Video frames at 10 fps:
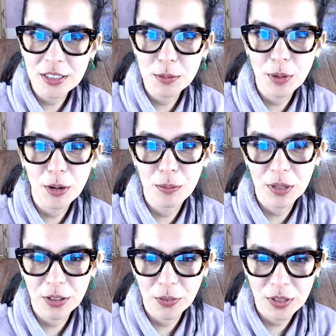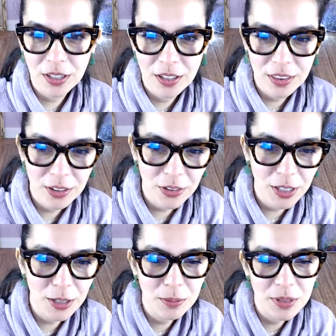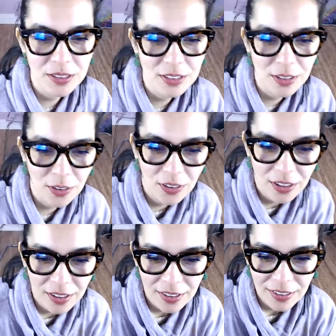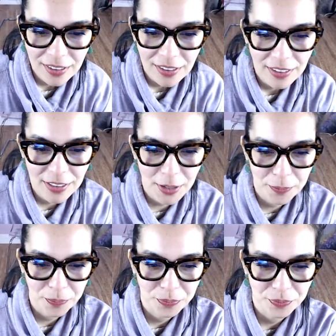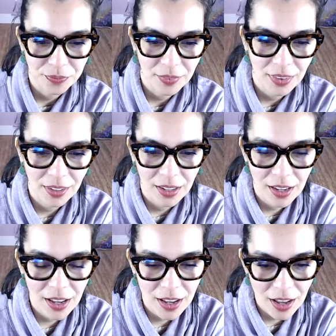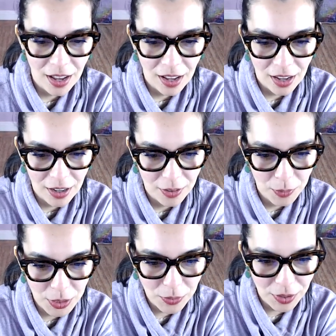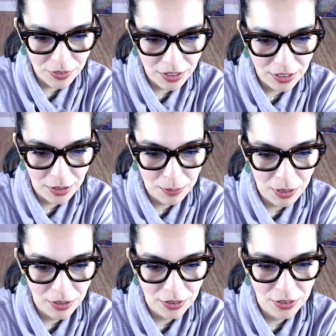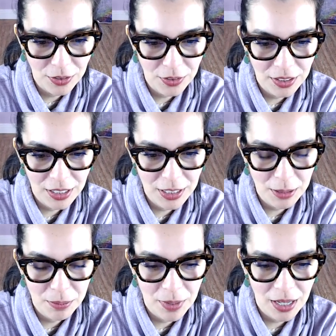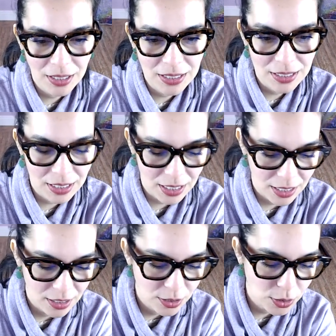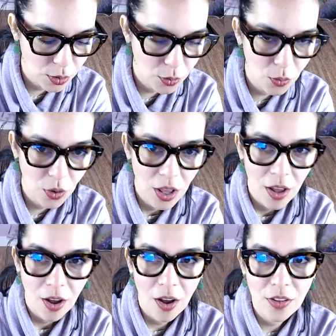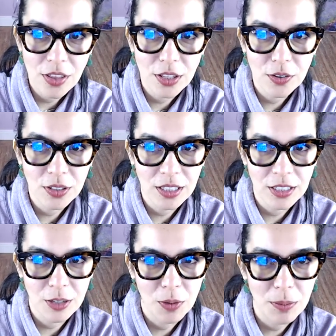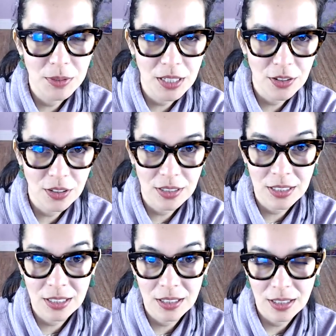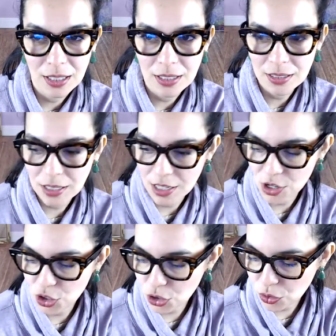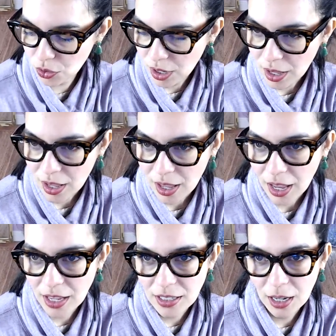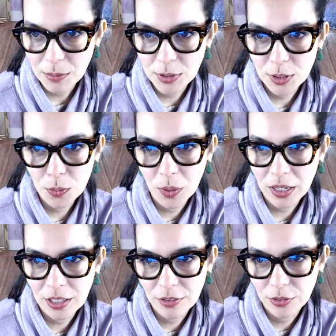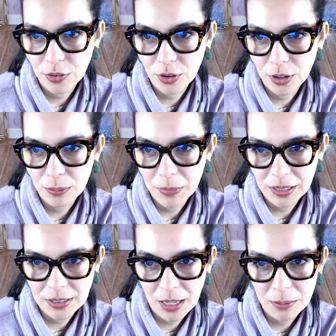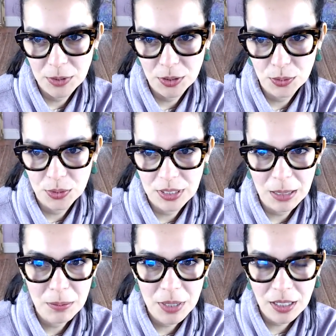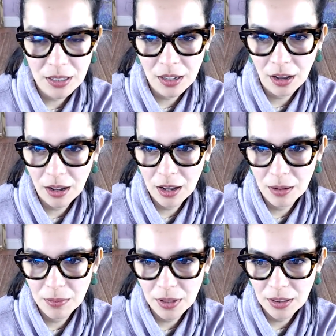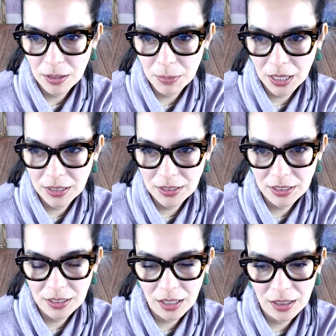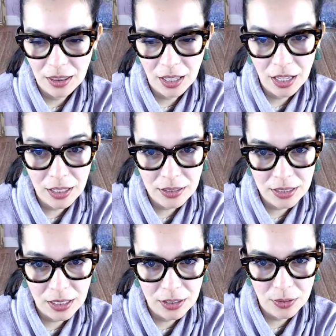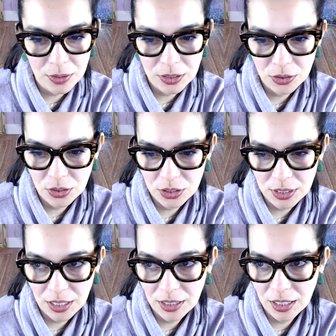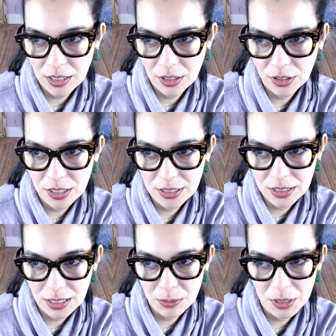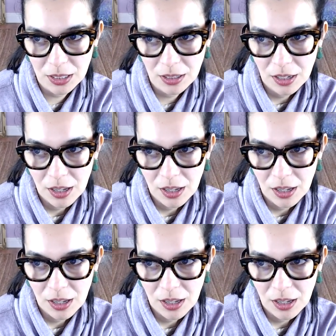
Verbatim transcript: about Bitcoin and Ethereum. And so, yeah. Uh, where do I find out about Ukelandia magazine? So on the Ukelandia website, you can see the latest issue, and I'm still waiting for Mexam to send me um, the magazine. They say, according to their site, that they're going to send me